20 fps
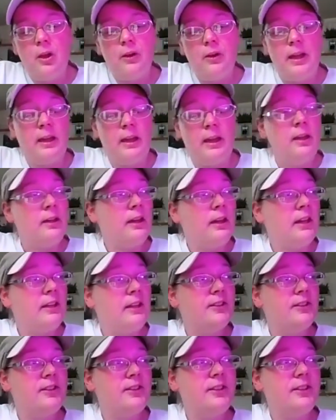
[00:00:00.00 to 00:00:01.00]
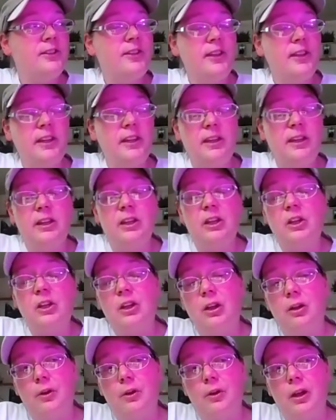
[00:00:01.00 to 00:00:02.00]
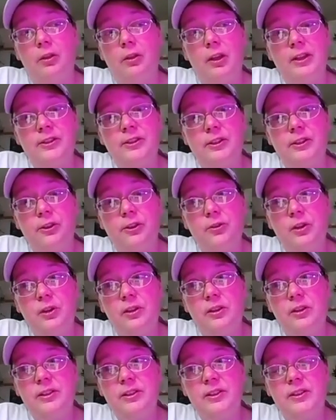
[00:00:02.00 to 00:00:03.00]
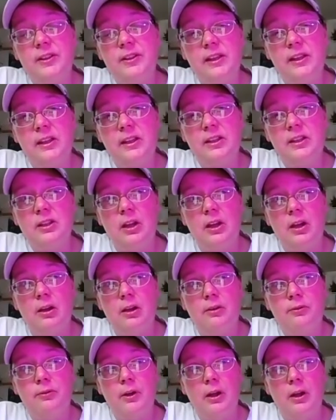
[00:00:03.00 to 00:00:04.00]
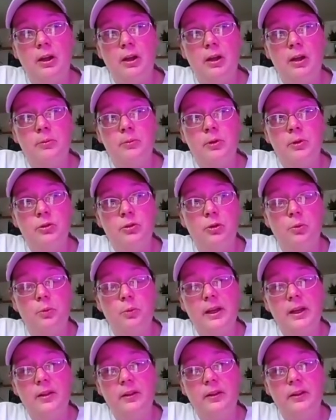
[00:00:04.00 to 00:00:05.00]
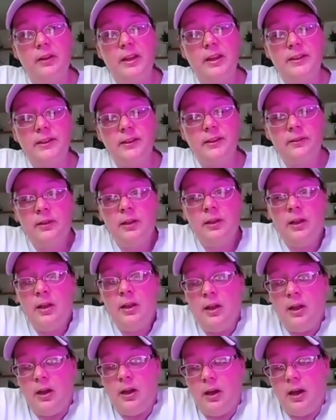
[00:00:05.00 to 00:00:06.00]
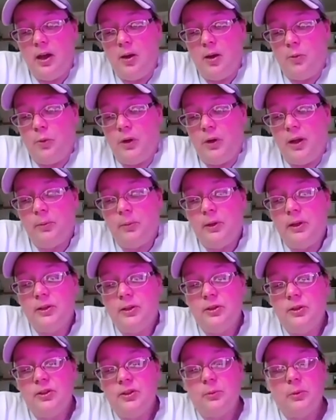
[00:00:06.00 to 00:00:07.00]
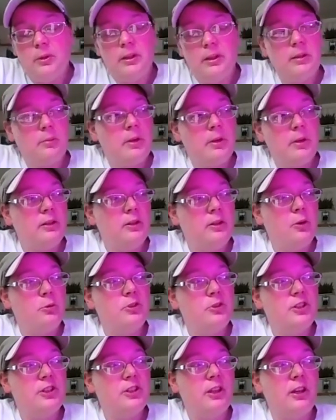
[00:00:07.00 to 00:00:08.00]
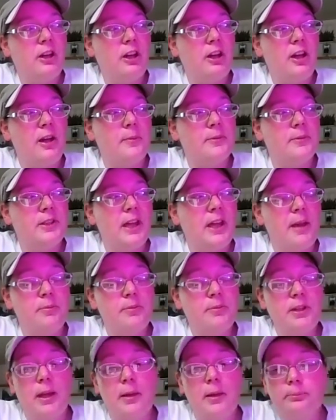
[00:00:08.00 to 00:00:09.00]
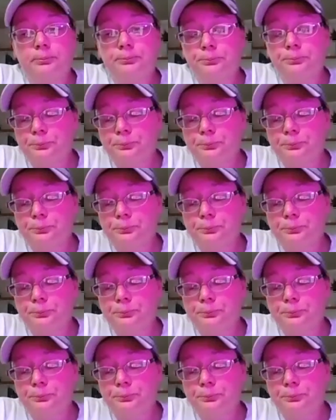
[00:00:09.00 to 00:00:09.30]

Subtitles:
Okay, guys, this is the end of lesson 3. This is the end of your weekly lesson. What I'm going to do is I'm going to get my notes typed up,